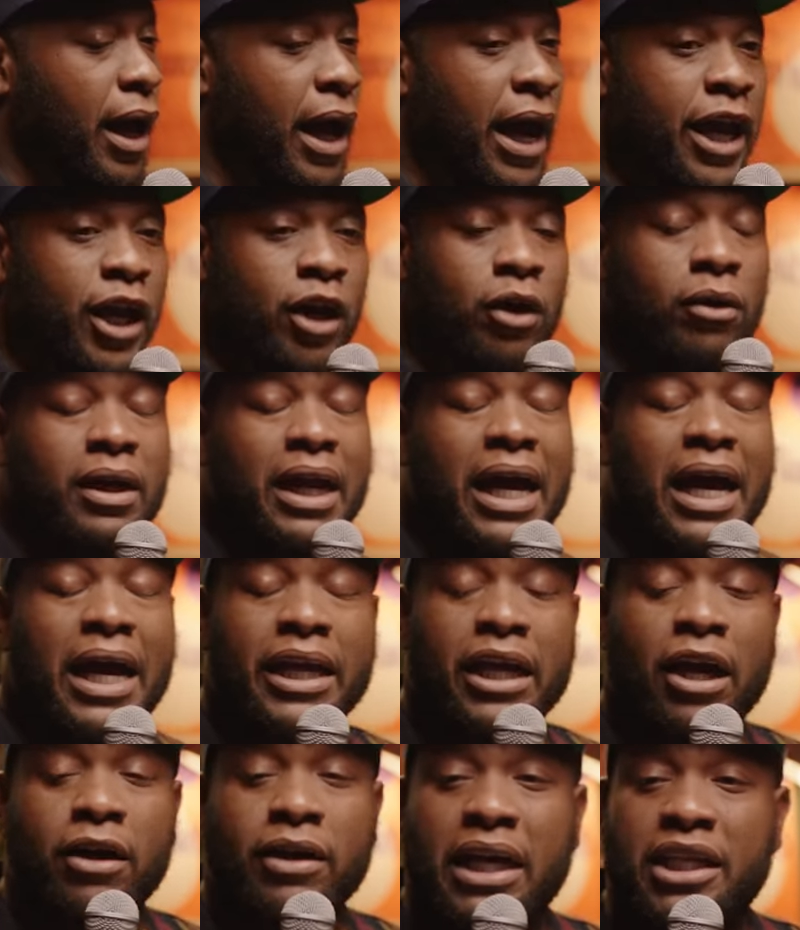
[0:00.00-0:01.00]
I ain't gonna lie,
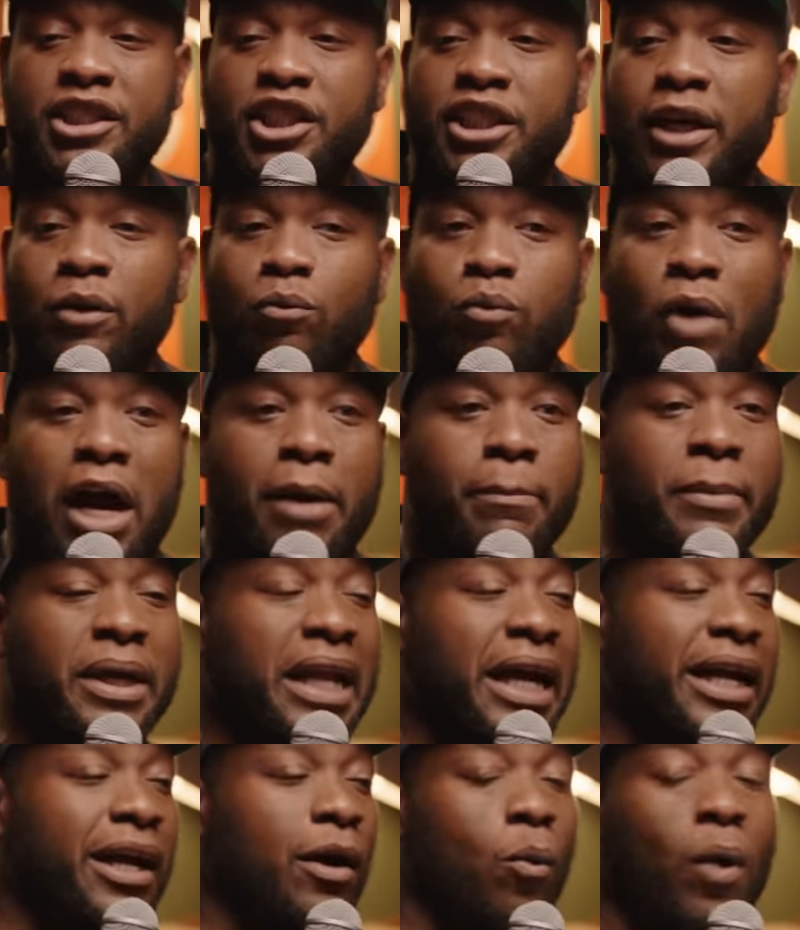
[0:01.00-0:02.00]
y'all. That shit rocked me
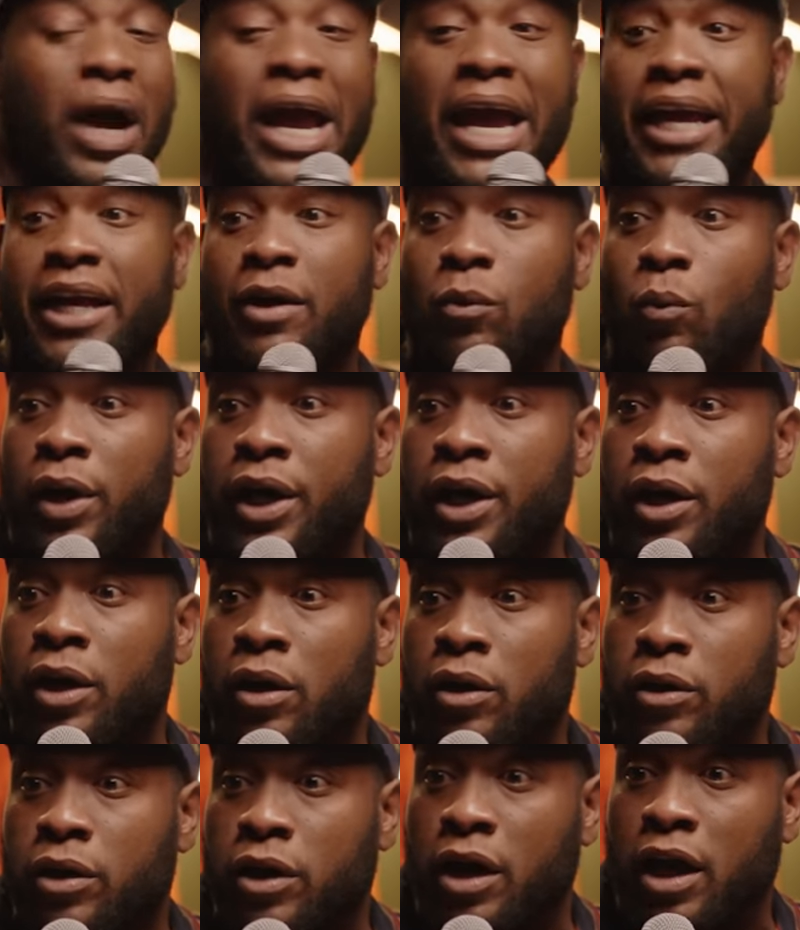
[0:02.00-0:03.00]
like a wagon
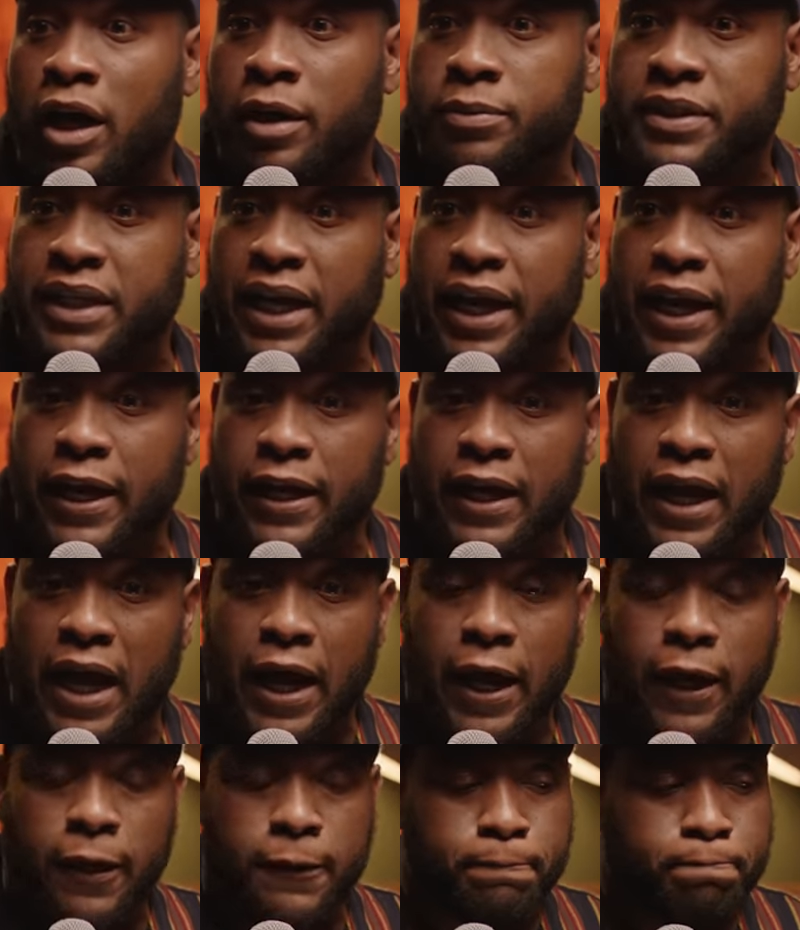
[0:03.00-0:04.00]
wheel. You know what I'm saying?
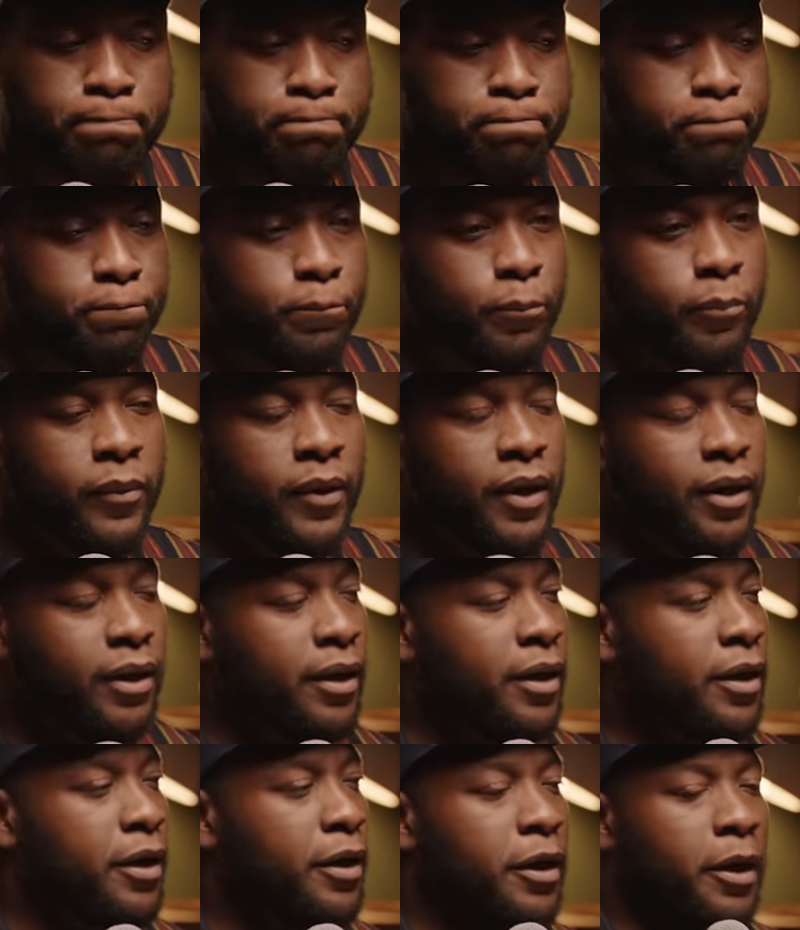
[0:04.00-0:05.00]
Like,
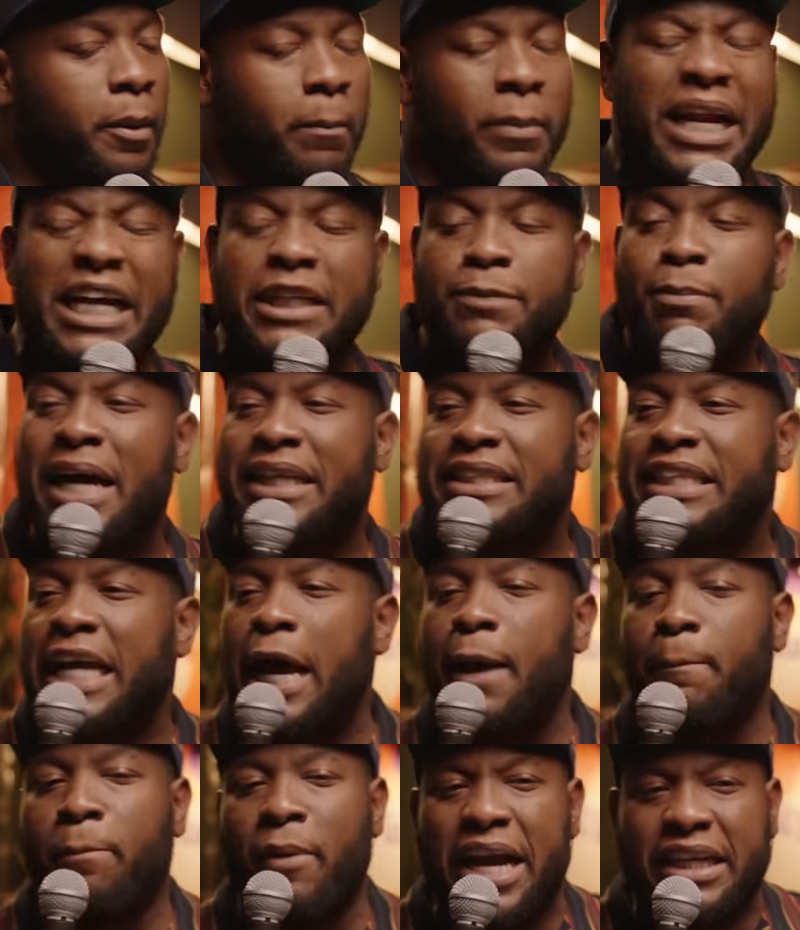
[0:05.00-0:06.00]
but that's my
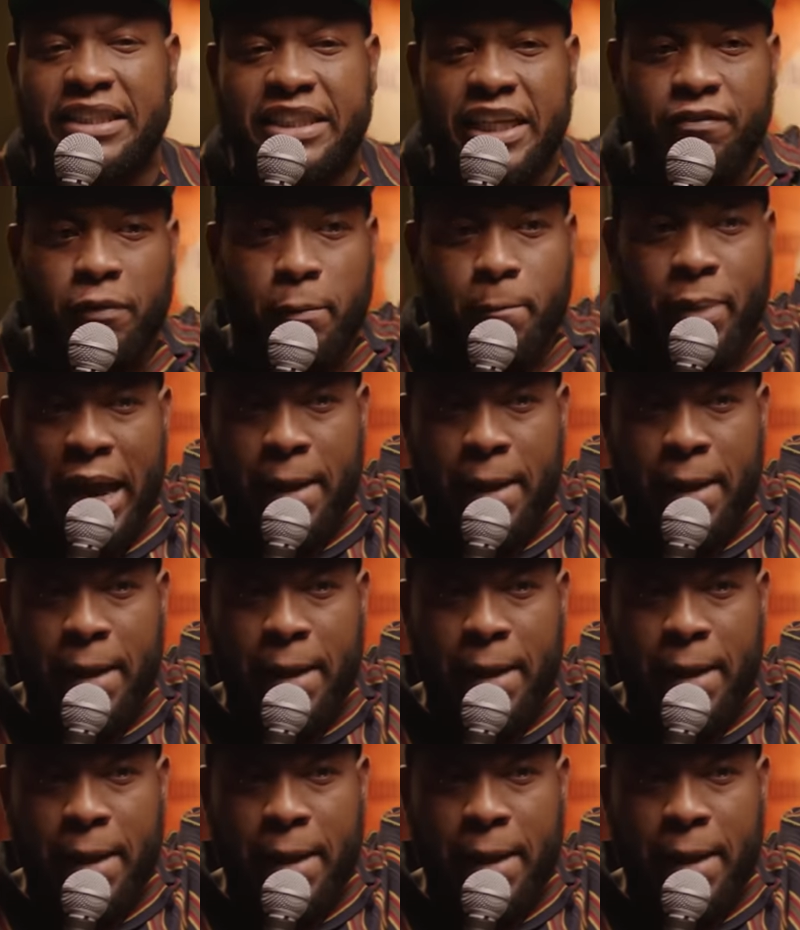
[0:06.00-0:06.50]
time, Brad Sieber.